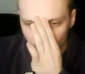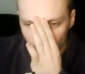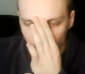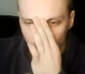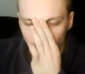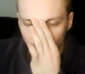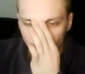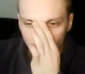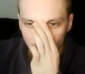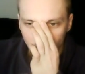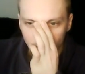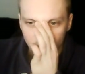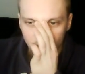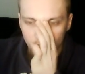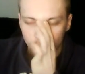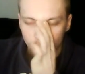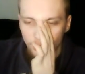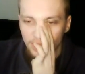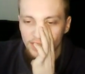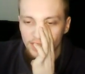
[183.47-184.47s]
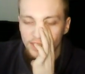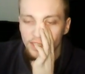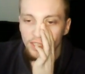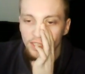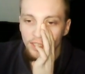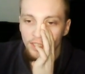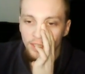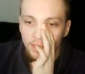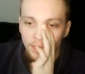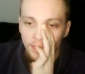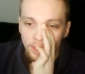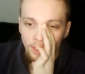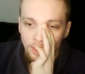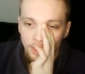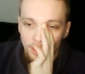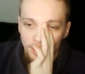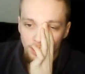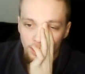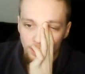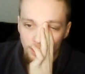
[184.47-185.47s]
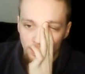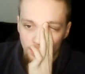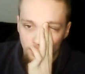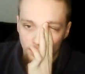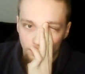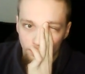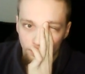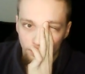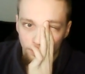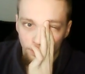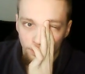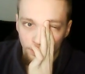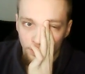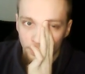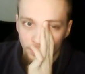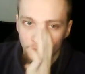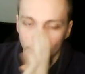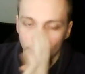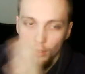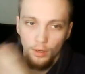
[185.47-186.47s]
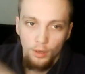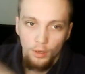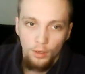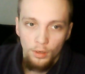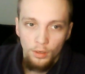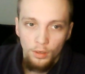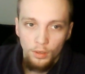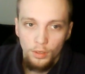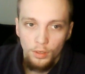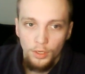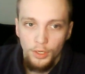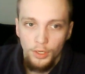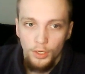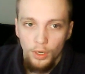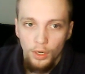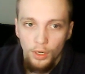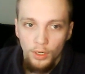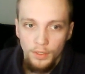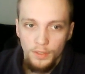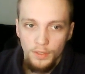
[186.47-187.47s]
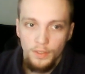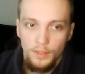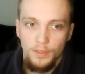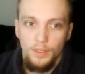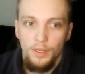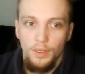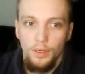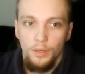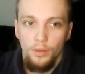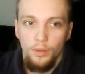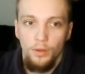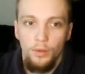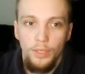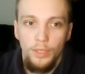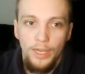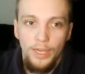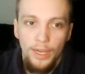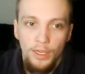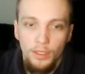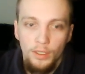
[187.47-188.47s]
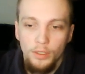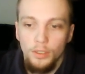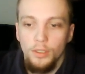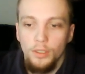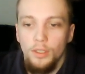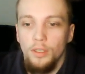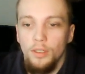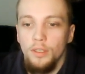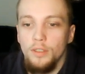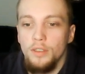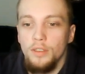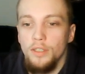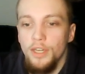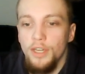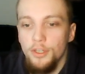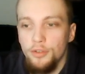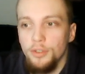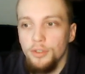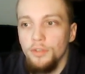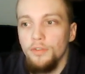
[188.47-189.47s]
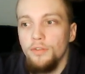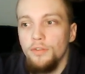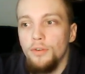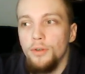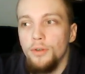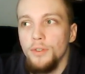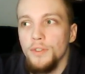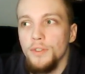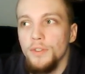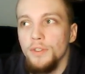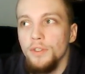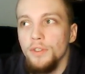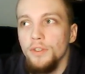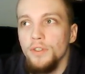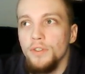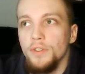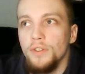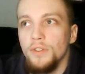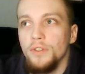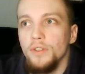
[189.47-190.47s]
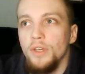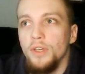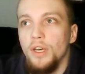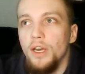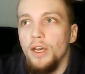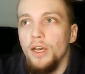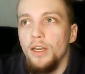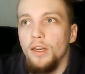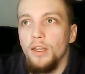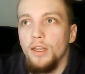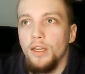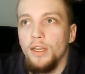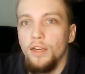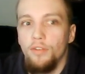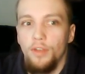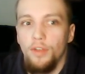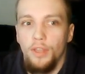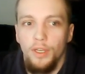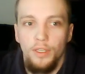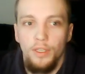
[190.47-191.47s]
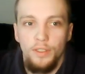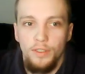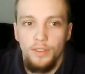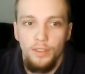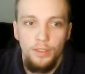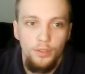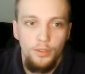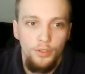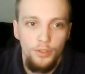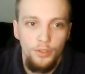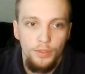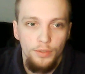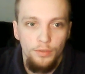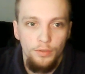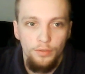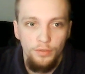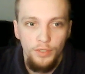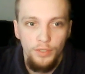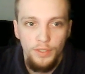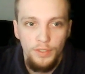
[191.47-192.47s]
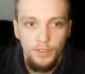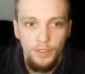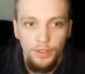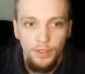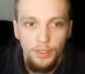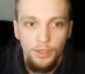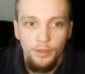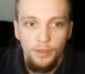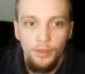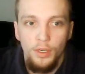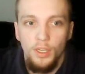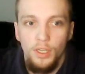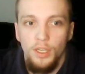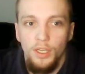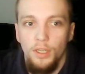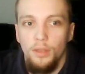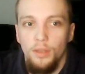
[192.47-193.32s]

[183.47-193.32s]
So this is basically all gods, elder gods, natural forces, and like everything else that just fits in there, like